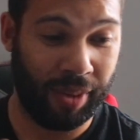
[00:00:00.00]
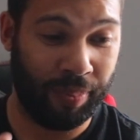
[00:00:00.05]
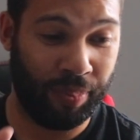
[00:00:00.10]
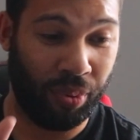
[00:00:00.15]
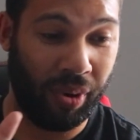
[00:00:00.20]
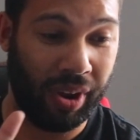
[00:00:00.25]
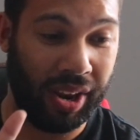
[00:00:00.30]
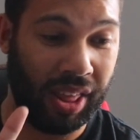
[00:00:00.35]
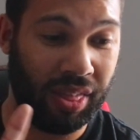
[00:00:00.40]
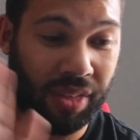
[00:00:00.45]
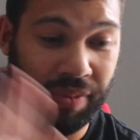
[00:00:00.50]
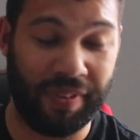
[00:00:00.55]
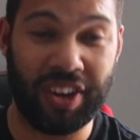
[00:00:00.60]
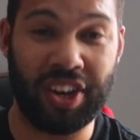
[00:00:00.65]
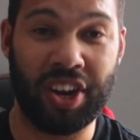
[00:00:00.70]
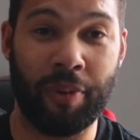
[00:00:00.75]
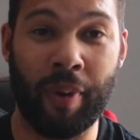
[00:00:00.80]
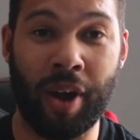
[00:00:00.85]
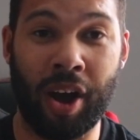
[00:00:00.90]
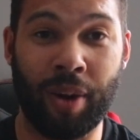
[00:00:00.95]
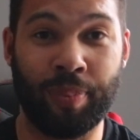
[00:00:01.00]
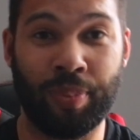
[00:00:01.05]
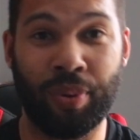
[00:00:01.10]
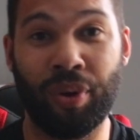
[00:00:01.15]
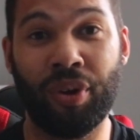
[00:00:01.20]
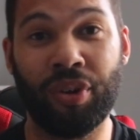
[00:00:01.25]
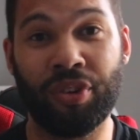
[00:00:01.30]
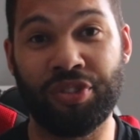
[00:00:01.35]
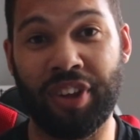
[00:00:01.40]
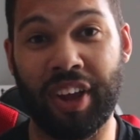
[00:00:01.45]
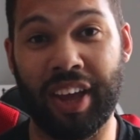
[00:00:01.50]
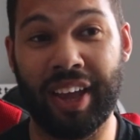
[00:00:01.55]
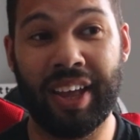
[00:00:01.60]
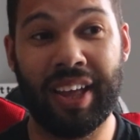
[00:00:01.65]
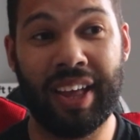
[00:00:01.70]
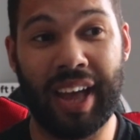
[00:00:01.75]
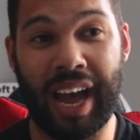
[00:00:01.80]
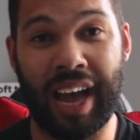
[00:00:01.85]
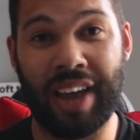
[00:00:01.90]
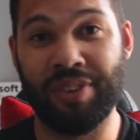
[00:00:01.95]
a point in the video where I paused it,
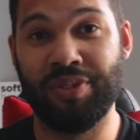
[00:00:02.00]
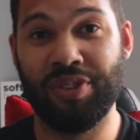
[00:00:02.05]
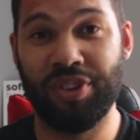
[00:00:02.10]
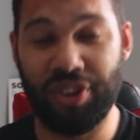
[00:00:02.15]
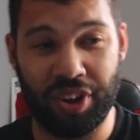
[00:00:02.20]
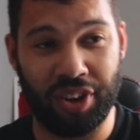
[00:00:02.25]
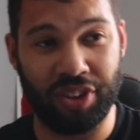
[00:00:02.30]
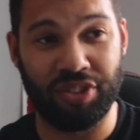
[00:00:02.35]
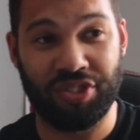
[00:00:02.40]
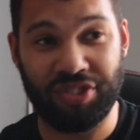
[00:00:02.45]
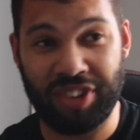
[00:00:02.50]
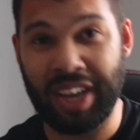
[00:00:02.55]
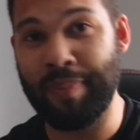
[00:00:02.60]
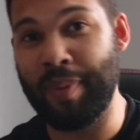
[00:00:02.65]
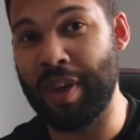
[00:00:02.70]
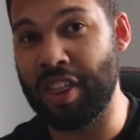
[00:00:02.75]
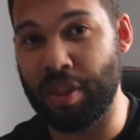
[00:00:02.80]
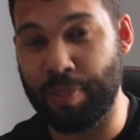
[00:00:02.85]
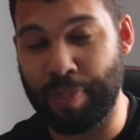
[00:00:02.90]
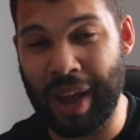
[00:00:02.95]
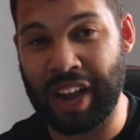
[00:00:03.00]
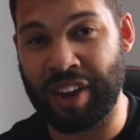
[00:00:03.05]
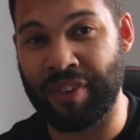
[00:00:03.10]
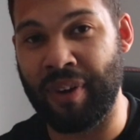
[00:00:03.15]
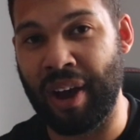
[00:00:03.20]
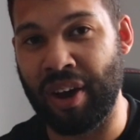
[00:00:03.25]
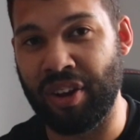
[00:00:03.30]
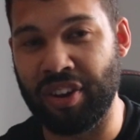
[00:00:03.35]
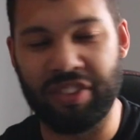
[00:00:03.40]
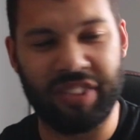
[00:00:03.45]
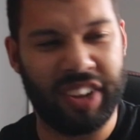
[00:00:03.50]
and you can see me in the background.